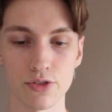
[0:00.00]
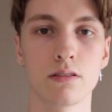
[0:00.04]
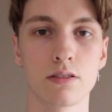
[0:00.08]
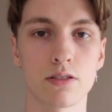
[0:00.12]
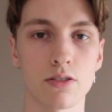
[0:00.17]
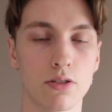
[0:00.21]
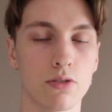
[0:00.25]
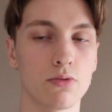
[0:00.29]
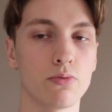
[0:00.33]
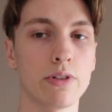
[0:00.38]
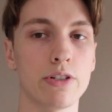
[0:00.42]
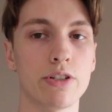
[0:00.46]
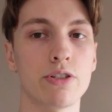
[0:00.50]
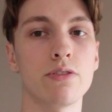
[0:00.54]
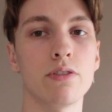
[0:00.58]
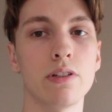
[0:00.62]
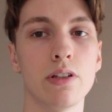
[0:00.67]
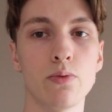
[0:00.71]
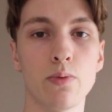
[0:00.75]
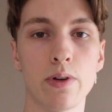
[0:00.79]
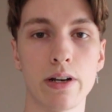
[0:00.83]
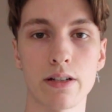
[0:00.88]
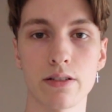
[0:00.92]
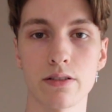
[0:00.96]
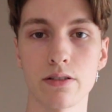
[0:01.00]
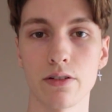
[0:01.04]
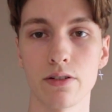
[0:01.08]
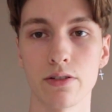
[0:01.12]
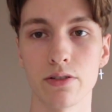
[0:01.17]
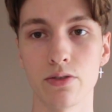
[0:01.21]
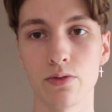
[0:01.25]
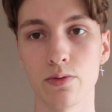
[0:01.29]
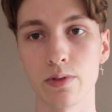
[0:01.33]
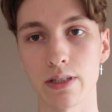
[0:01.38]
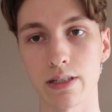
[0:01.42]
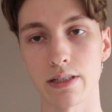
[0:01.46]
So originally when I started
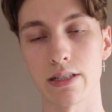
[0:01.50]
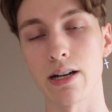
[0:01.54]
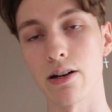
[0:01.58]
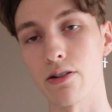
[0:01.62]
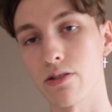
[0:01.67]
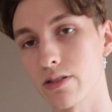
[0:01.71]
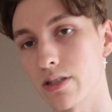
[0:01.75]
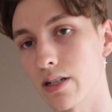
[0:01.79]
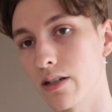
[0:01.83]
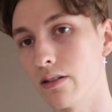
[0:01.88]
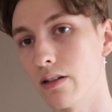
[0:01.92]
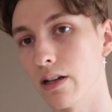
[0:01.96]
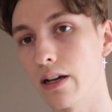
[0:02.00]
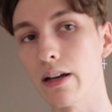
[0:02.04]
doing this hairstyle,